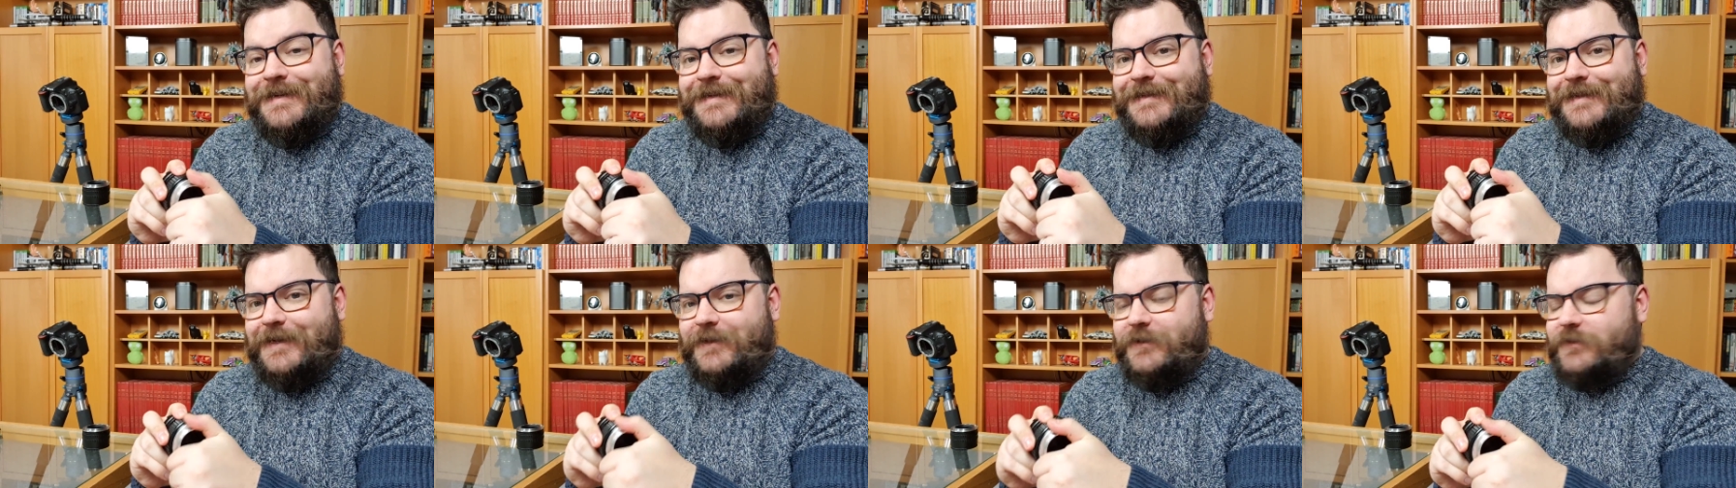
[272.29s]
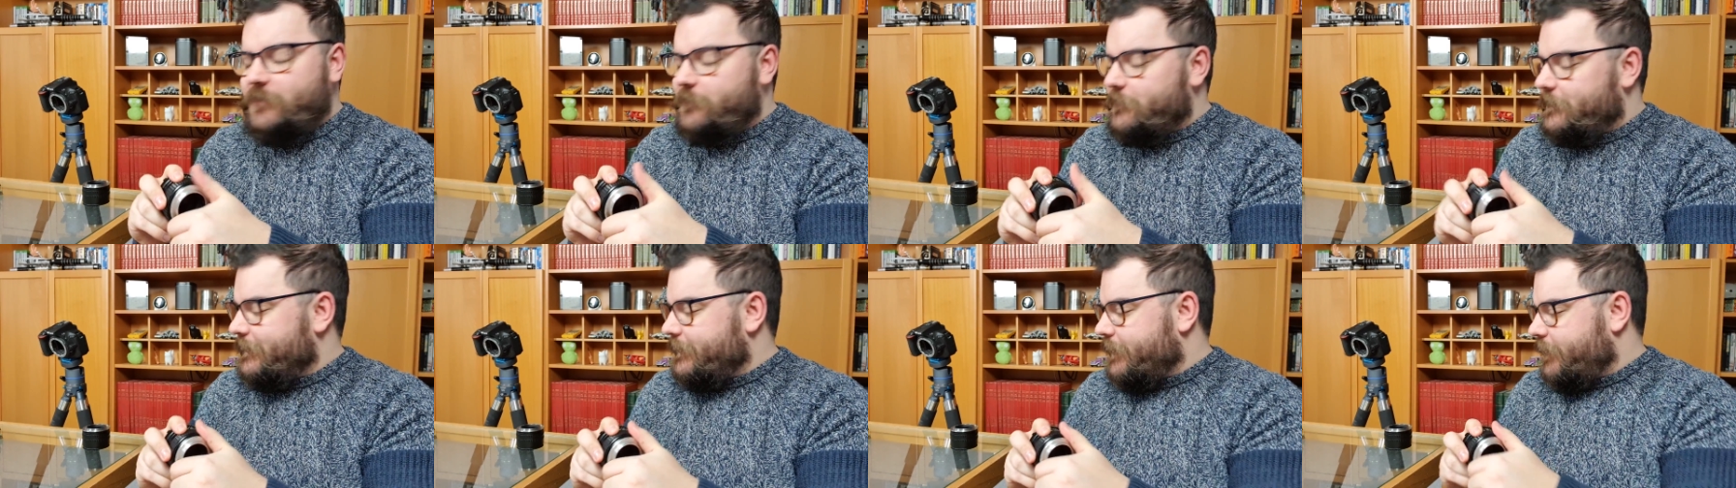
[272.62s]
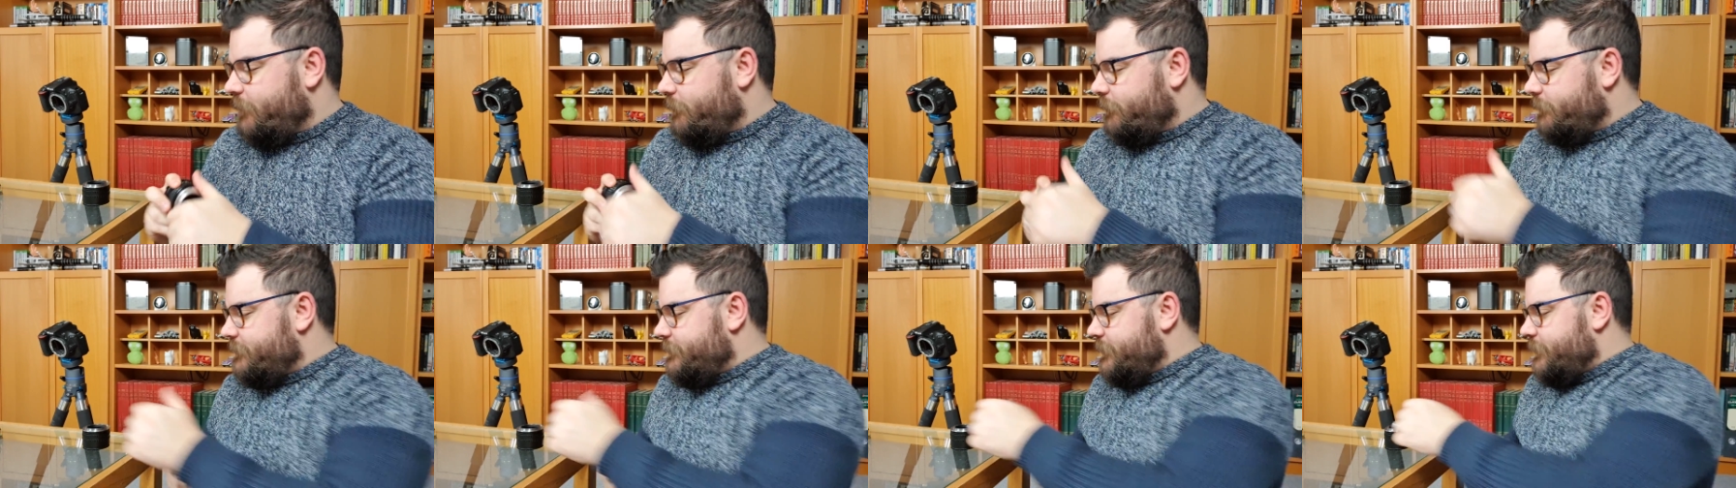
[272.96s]
That something
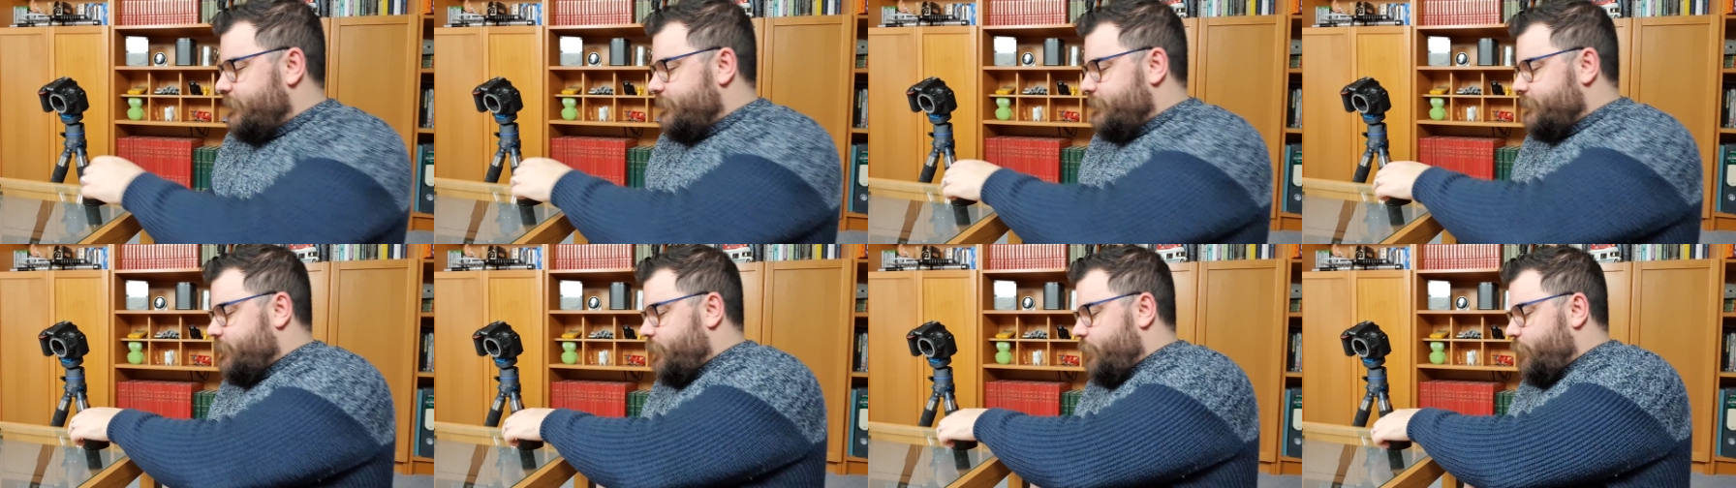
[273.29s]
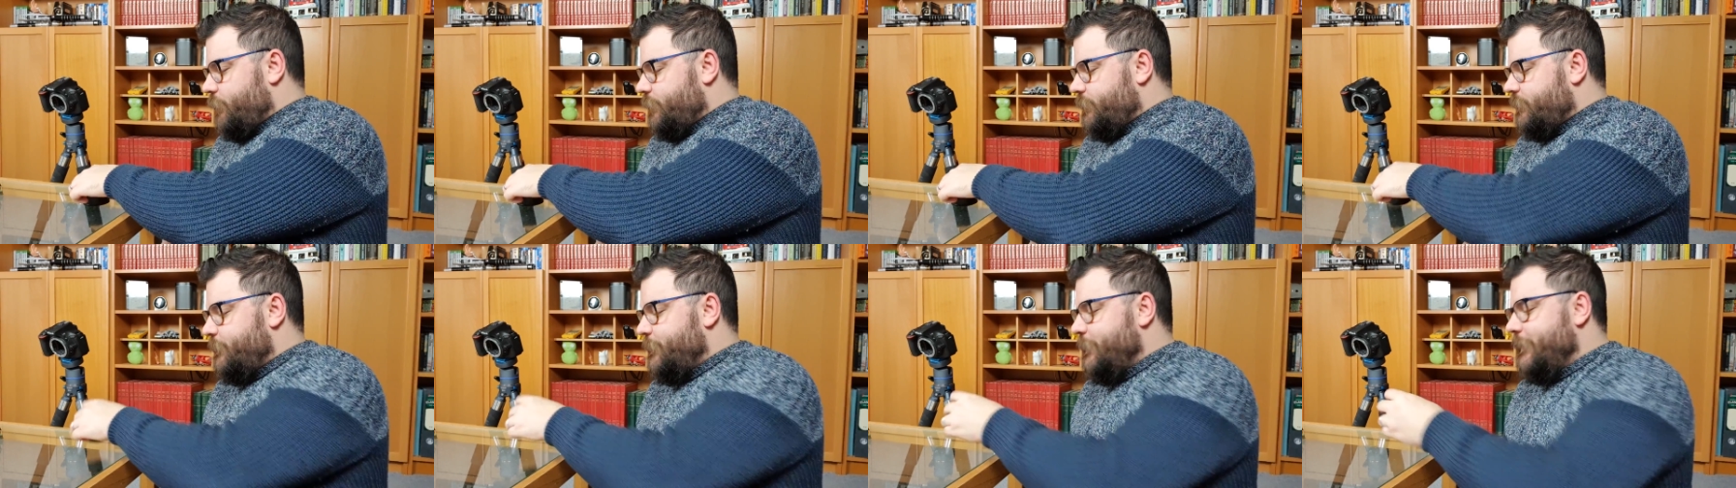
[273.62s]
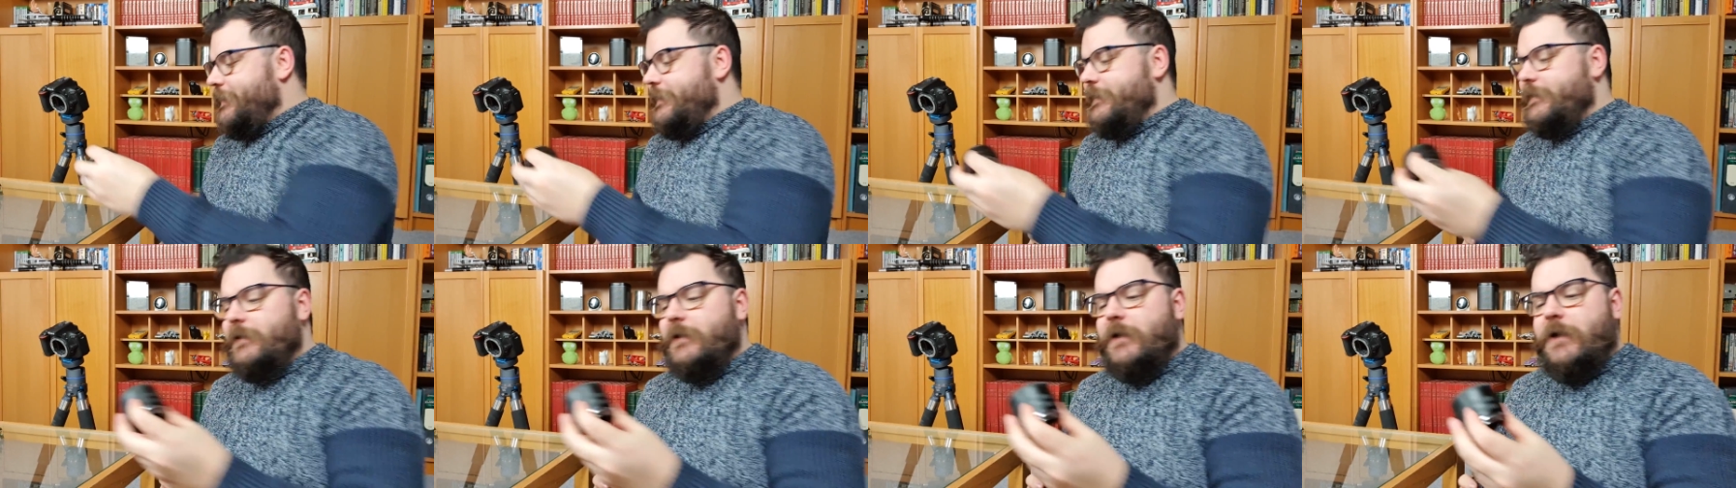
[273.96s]
else is going to
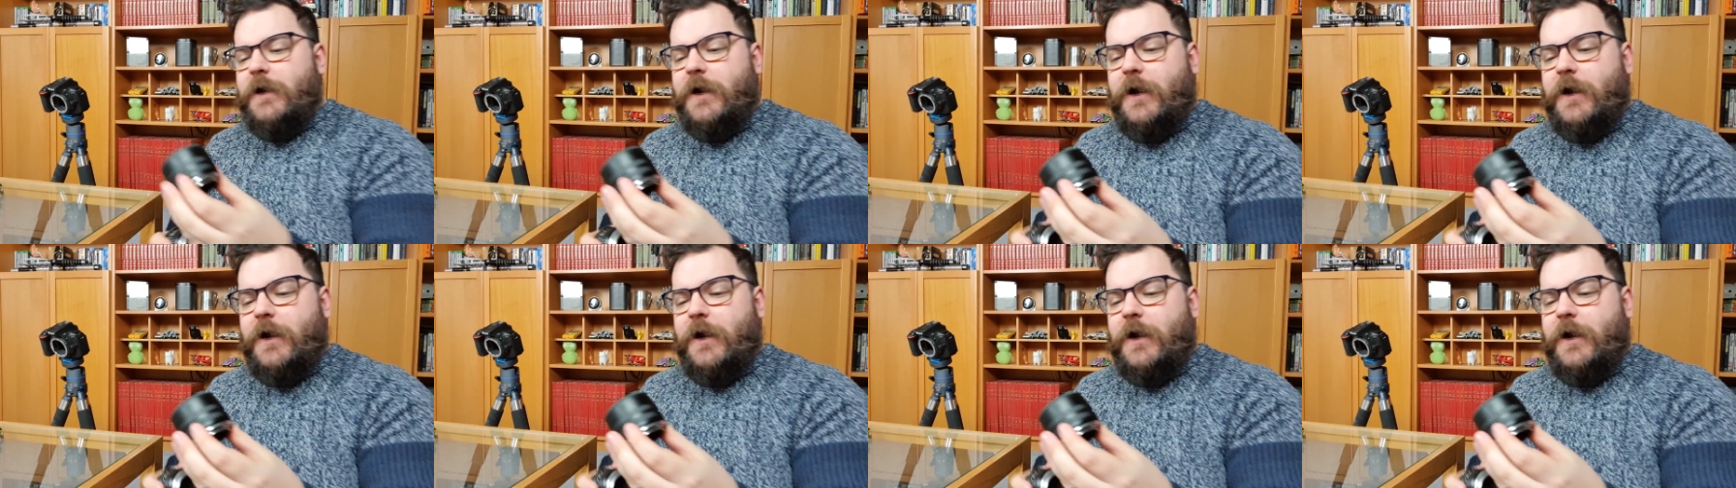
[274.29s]
be